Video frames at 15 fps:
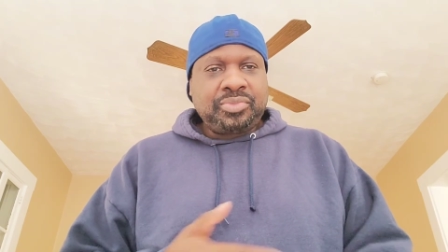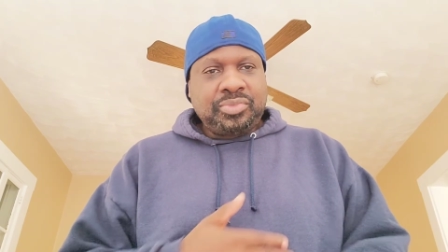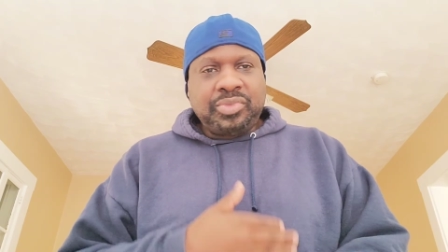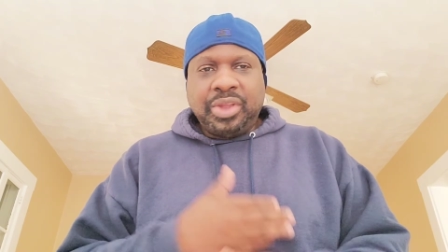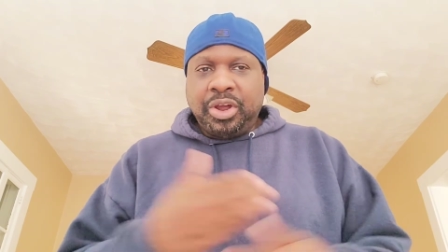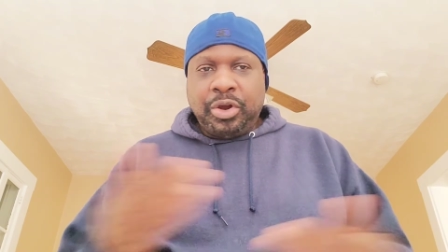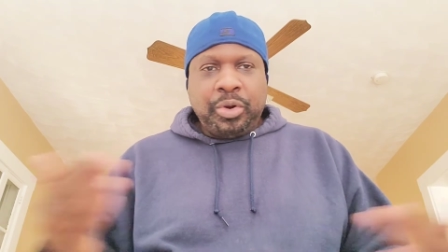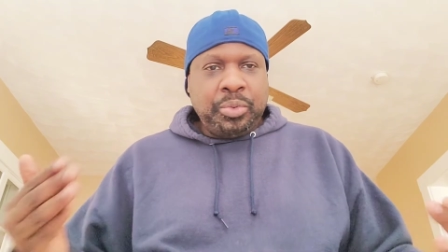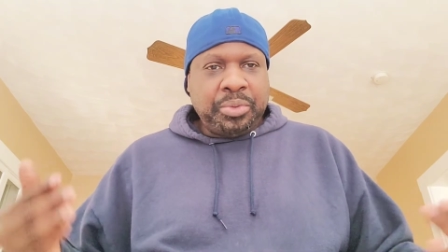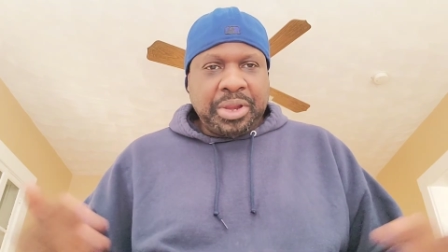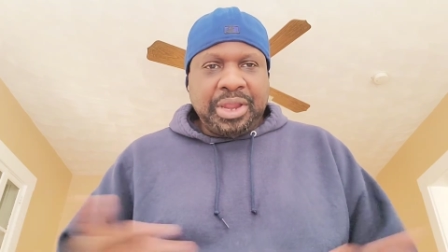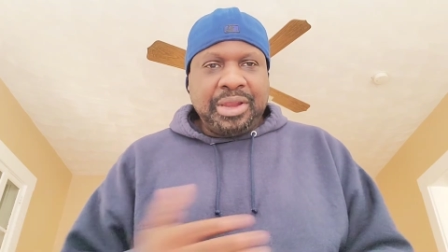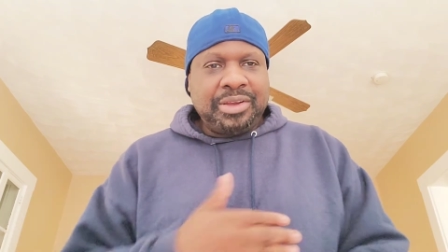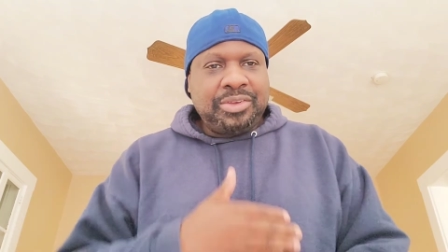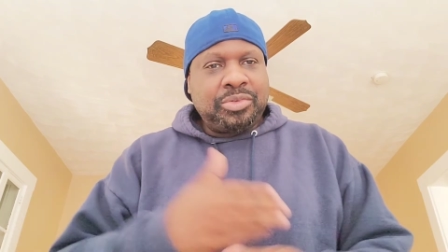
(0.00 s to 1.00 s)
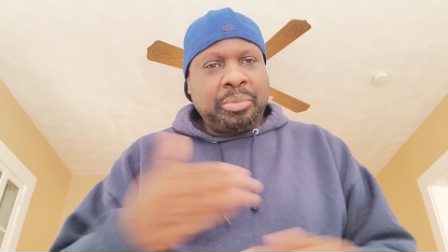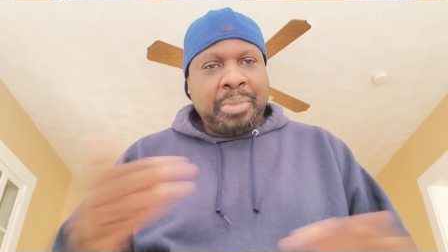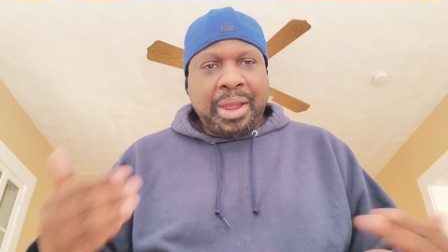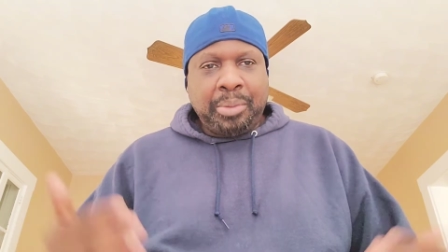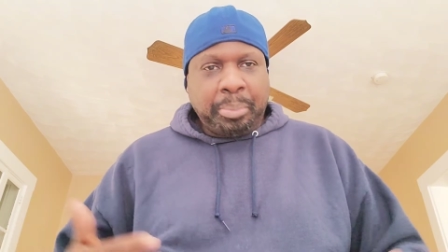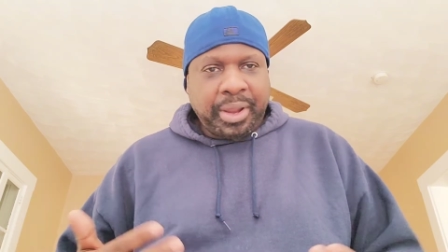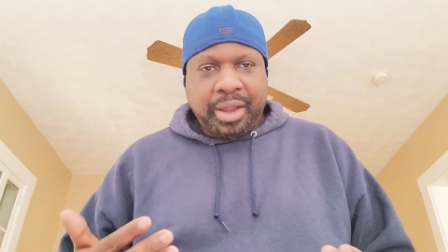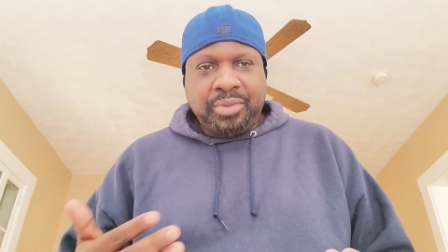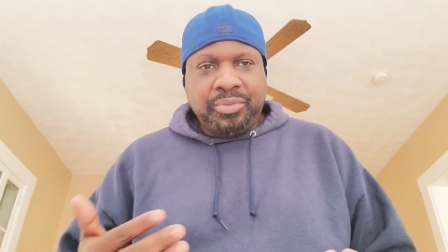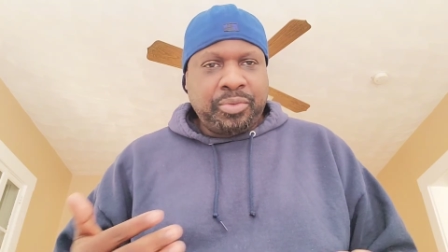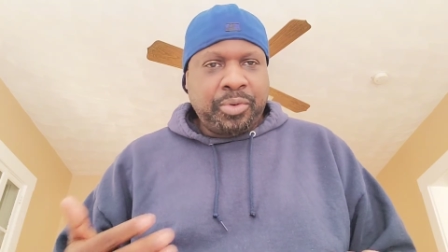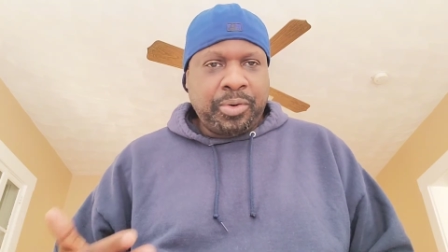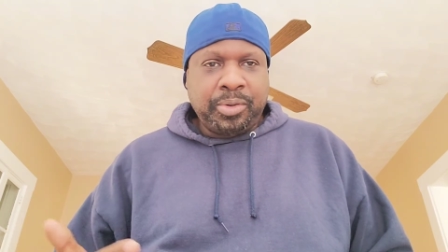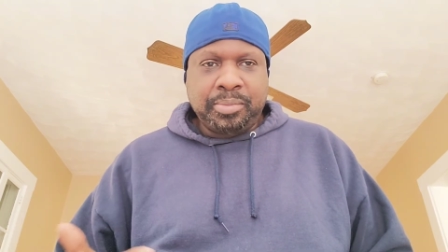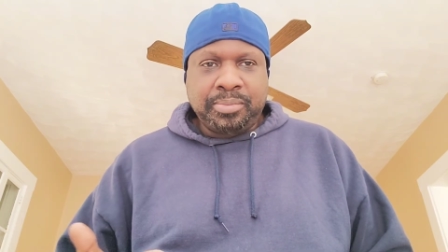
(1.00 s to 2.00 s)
No, nigga, this is my platform.